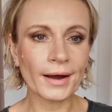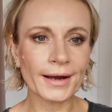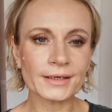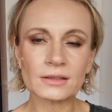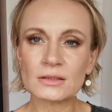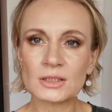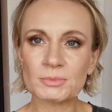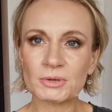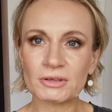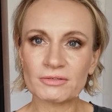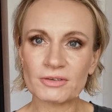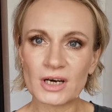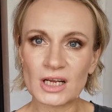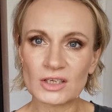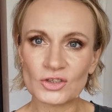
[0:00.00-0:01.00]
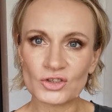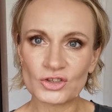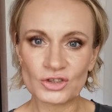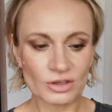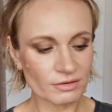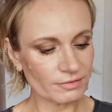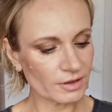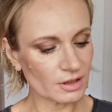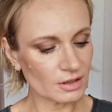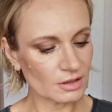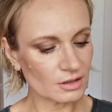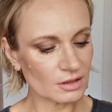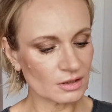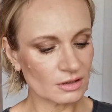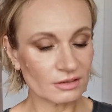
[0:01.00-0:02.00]
I don't speak French. I think
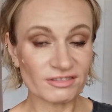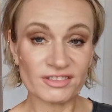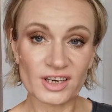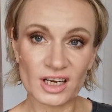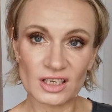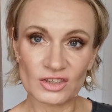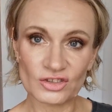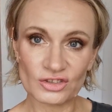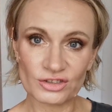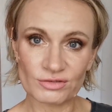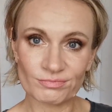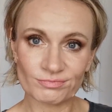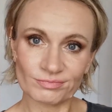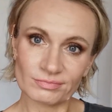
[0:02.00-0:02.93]
this is in French.